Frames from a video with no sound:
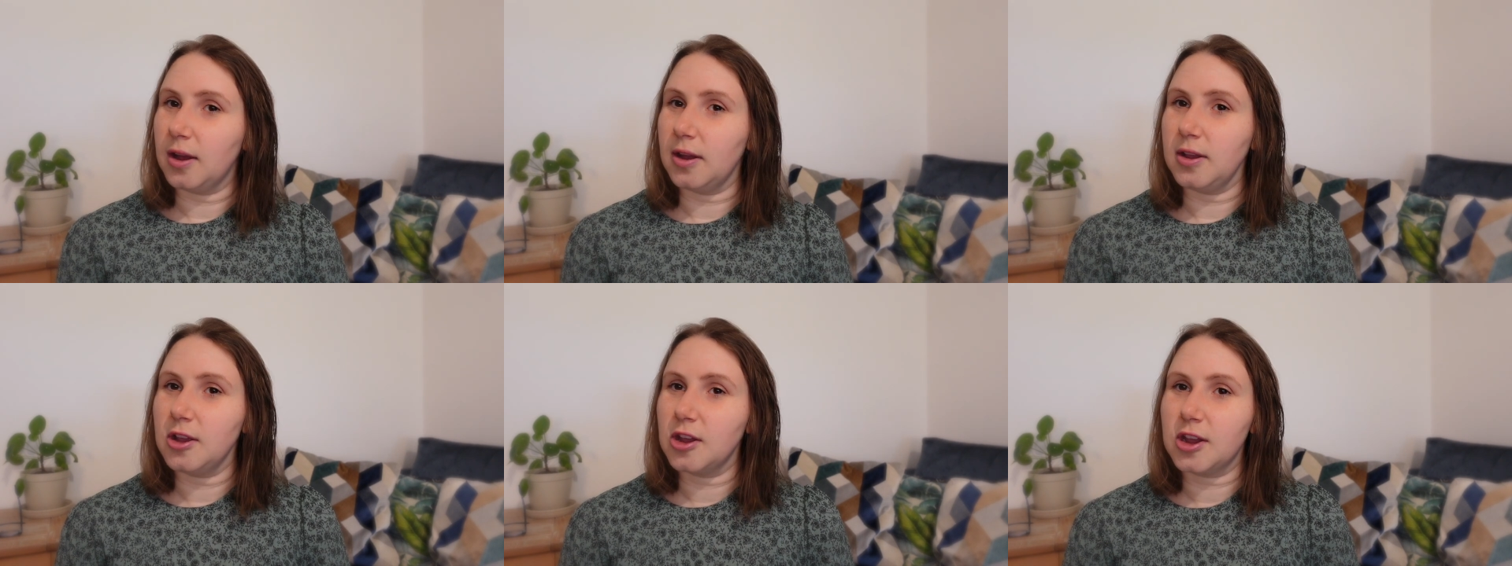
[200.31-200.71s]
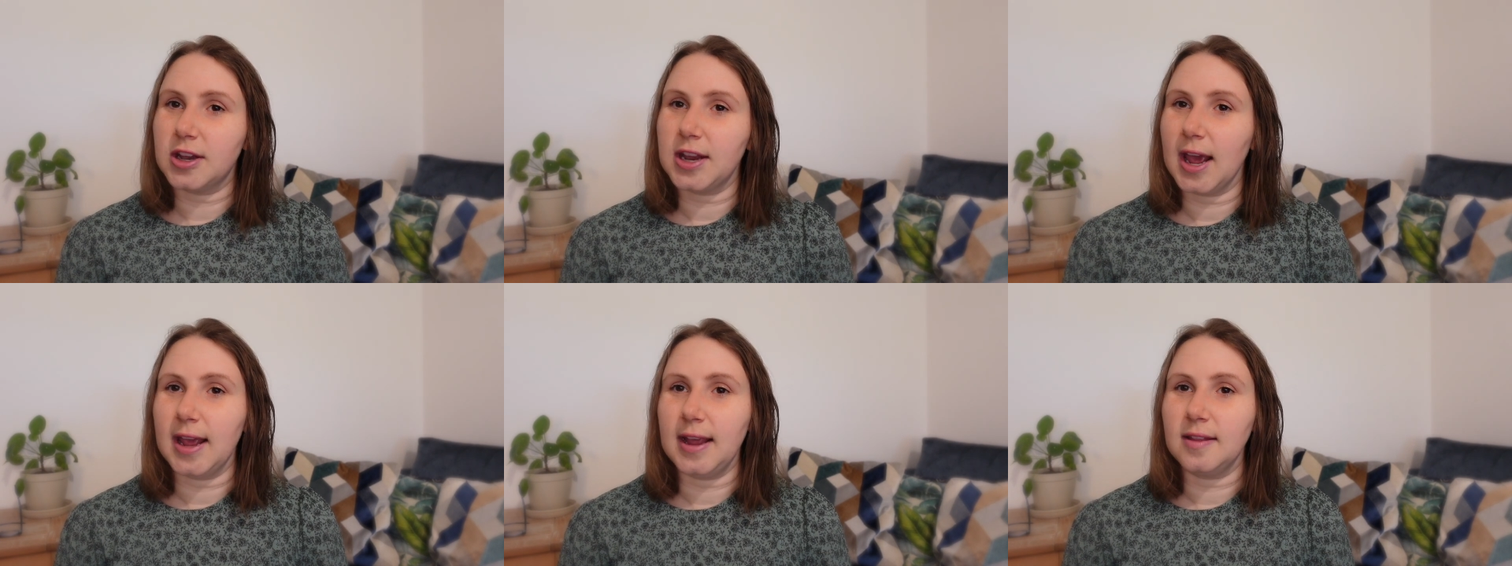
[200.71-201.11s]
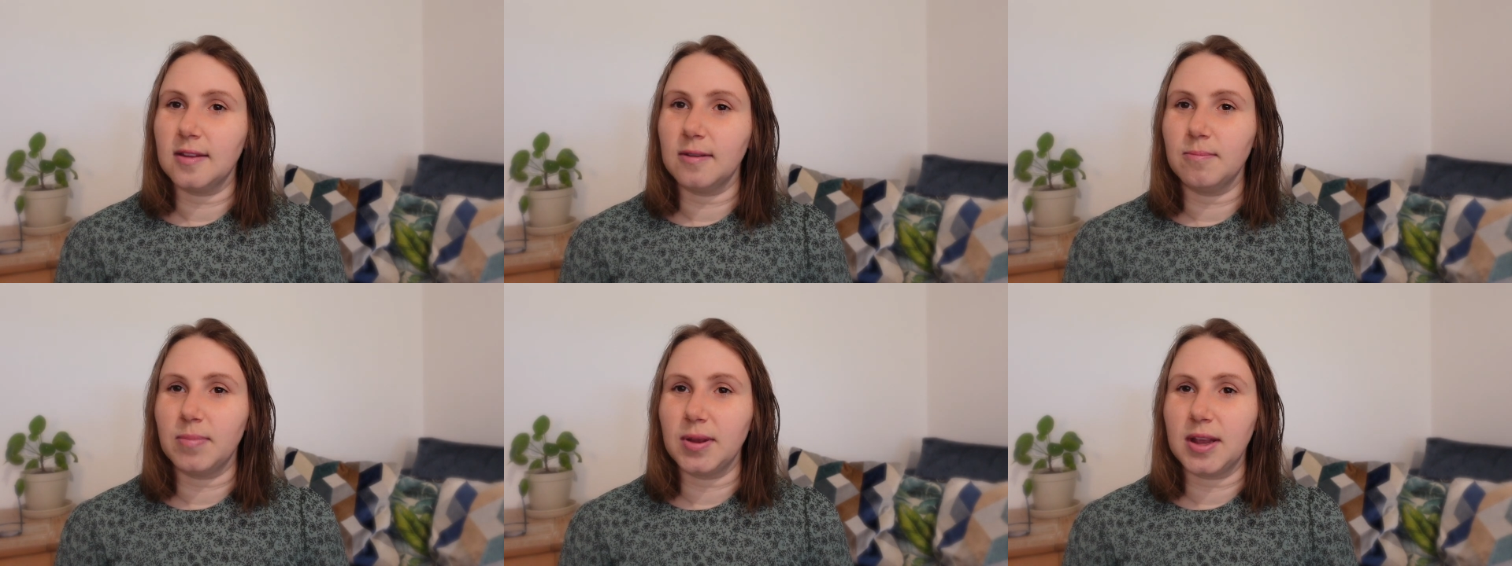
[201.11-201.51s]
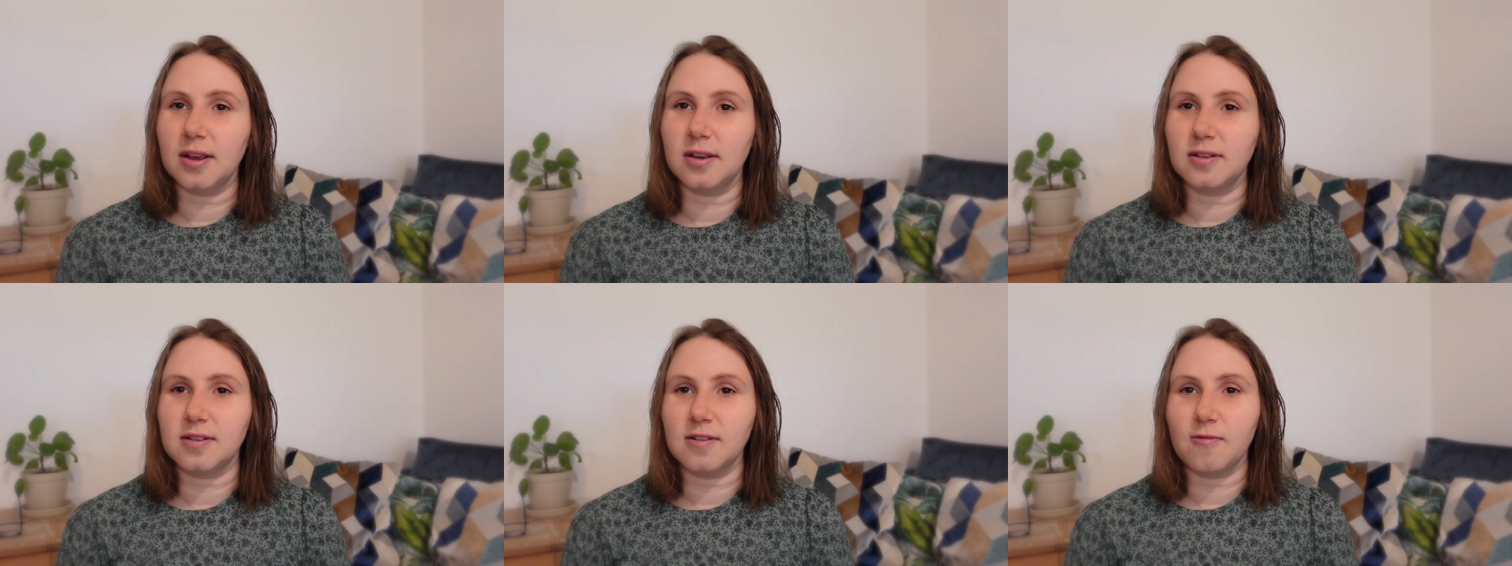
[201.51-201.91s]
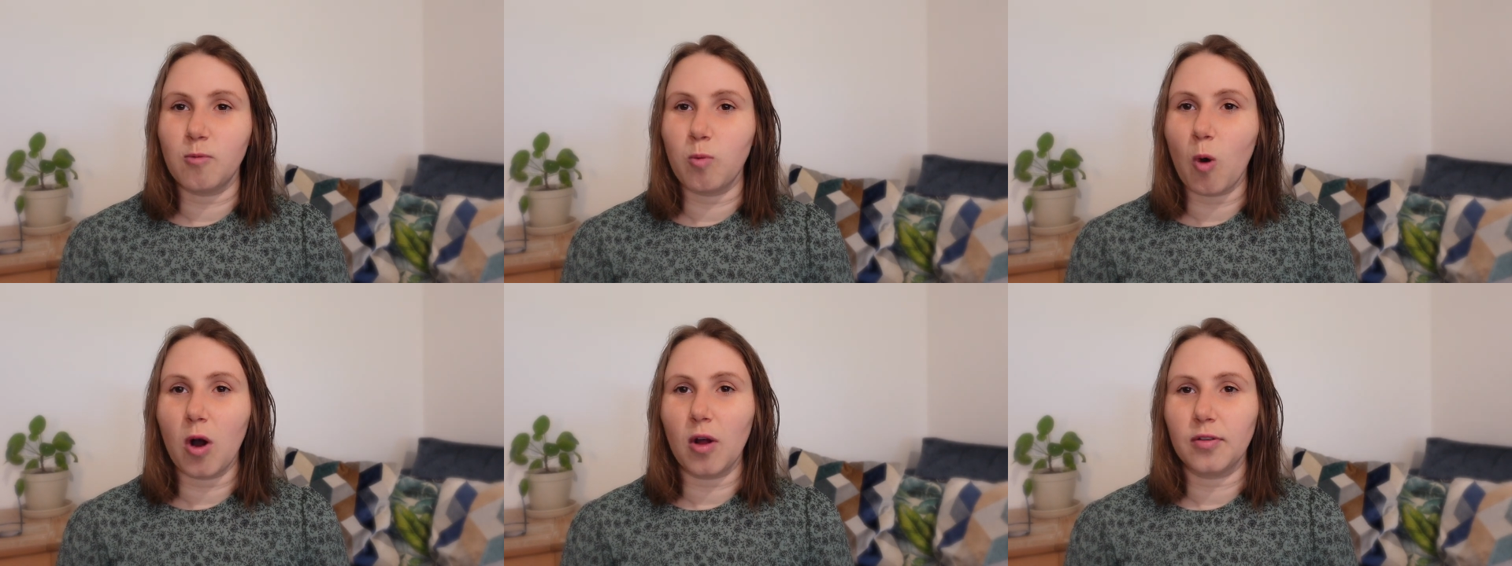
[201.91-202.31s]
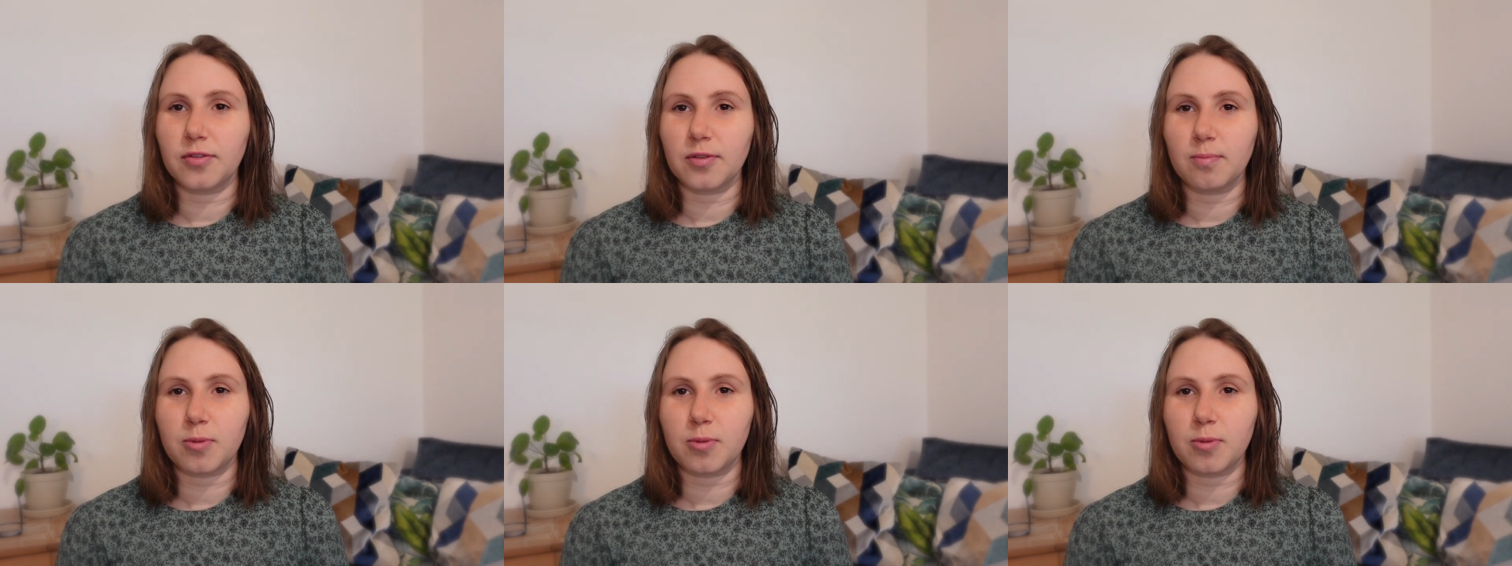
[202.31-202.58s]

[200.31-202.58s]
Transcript: You could hate them because of what